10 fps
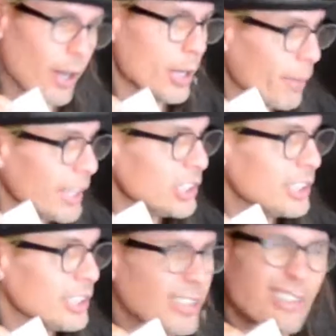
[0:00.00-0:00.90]
a
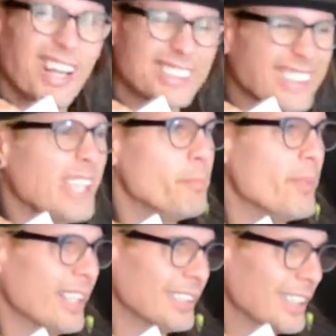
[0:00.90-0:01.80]
budget. We like to keep
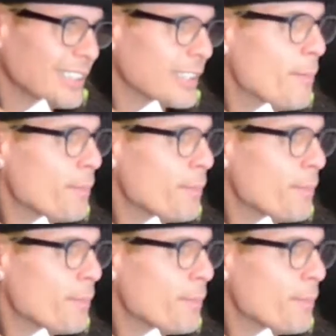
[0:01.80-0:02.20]
things as